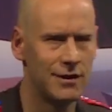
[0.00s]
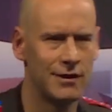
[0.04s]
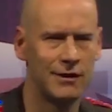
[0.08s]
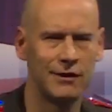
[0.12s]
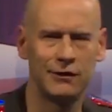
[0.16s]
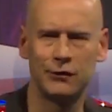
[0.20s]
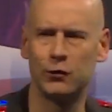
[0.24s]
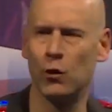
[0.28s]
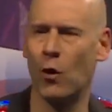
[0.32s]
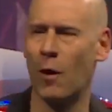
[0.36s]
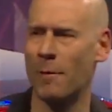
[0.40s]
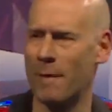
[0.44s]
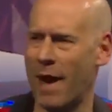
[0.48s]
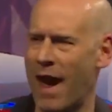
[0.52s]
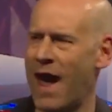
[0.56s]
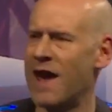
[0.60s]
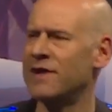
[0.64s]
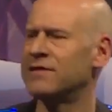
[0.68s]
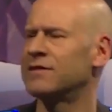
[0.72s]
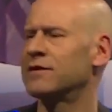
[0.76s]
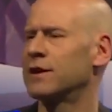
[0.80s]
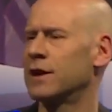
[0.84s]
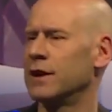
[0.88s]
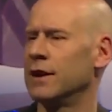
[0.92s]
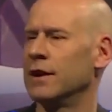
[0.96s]
So I'm
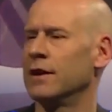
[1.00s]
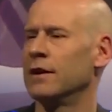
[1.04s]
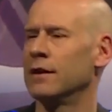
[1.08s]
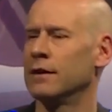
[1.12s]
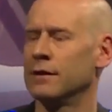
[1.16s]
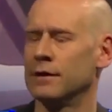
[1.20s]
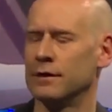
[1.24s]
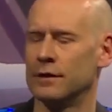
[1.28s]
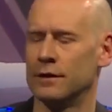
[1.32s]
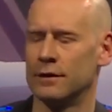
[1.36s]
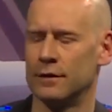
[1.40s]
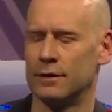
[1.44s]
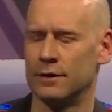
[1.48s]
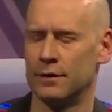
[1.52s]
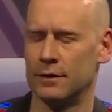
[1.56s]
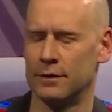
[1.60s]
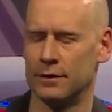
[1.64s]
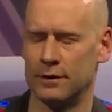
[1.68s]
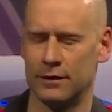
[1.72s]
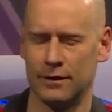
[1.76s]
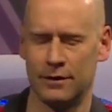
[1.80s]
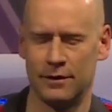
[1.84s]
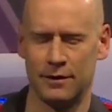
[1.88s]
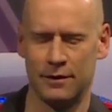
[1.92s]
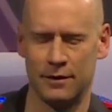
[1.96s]
asking
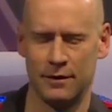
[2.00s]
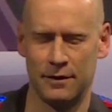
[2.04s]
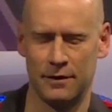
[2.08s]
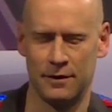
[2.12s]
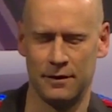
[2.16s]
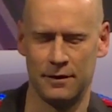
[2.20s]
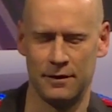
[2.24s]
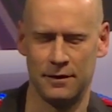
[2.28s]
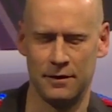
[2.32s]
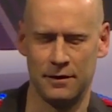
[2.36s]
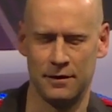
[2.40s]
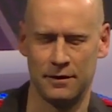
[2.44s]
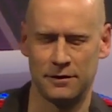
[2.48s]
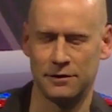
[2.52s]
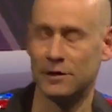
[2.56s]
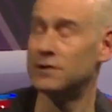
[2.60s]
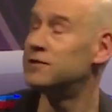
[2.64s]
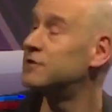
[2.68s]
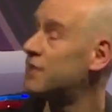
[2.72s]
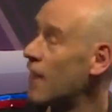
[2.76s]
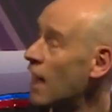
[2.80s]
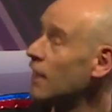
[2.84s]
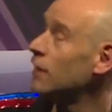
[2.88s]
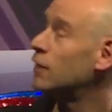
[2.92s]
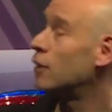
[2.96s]
the
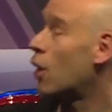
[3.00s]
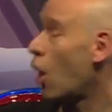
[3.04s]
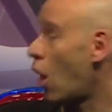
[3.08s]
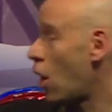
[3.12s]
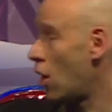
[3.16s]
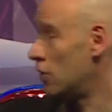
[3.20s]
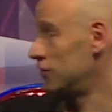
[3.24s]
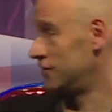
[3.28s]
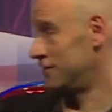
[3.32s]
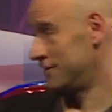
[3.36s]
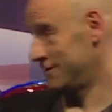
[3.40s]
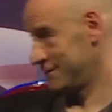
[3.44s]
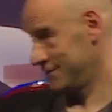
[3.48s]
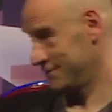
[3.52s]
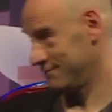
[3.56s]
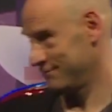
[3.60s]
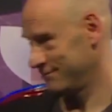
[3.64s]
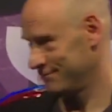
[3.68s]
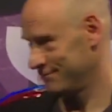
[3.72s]
tech gods